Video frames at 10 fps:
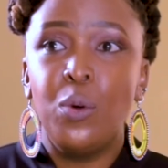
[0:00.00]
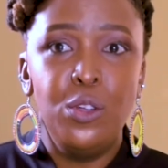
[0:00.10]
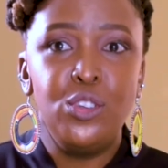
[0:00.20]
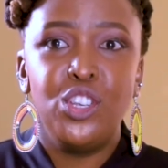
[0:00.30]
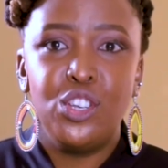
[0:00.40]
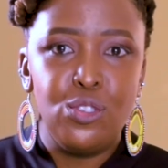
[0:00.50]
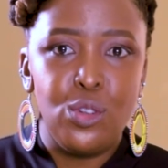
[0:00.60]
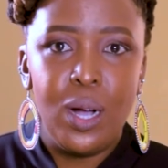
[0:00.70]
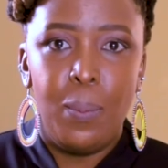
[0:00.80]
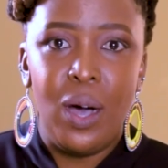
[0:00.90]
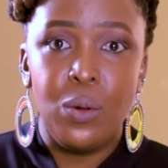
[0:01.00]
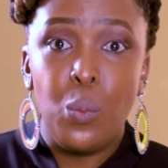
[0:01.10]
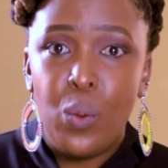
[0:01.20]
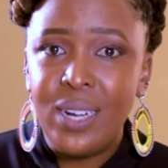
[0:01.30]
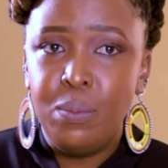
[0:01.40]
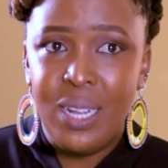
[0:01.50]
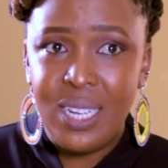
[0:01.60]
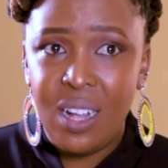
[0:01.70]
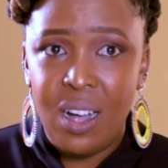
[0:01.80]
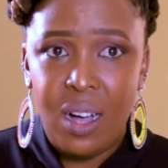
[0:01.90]
going to just talk about what
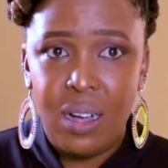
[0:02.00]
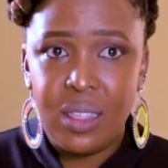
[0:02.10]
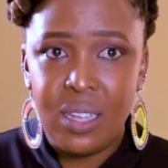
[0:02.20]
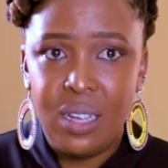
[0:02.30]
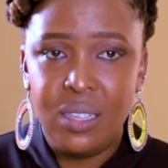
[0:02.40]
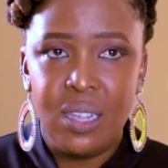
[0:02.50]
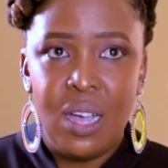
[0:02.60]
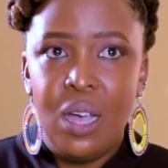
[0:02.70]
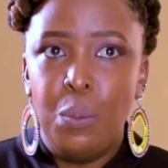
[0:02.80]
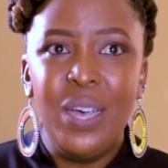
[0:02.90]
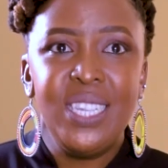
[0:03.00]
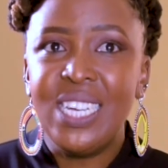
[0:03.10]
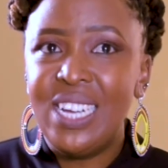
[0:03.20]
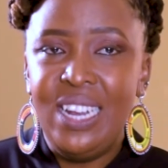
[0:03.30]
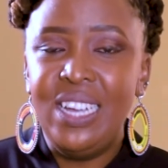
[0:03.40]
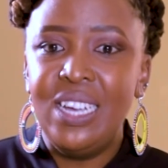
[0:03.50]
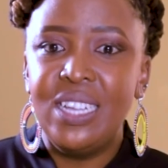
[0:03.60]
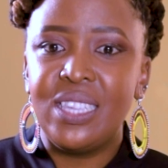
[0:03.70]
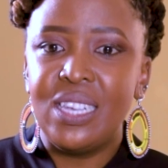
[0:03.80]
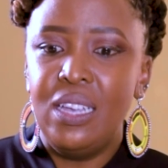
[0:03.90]
mental health is. Basically,
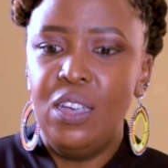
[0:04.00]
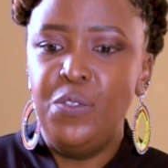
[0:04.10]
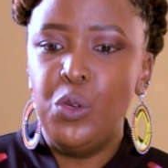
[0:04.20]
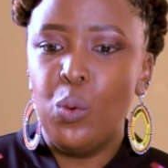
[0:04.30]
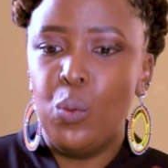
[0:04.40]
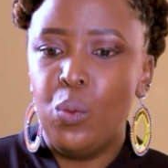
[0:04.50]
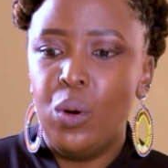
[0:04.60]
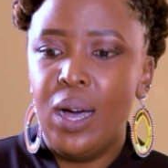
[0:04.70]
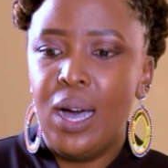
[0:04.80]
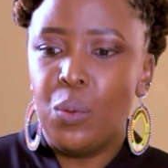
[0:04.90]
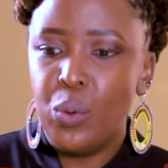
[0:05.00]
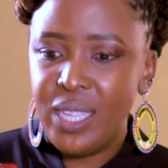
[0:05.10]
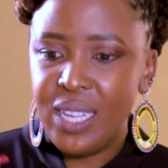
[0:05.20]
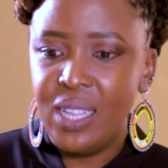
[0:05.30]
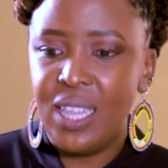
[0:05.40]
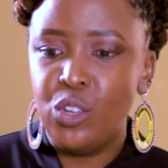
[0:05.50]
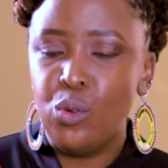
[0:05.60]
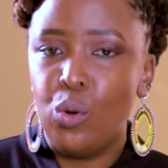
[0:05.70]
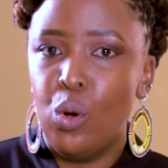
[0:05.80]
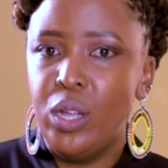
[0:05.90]
it's we say that
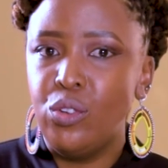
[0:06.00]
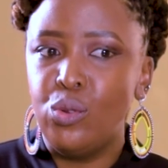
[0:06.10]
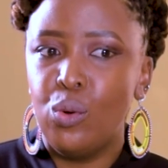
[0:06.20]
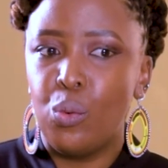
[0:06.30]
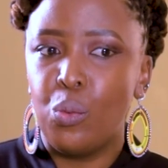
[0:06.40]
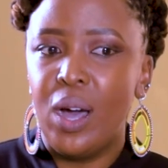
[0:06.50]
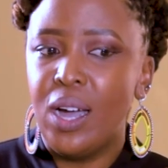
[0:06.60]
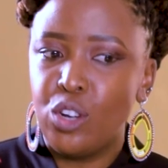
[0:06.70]
you're going to a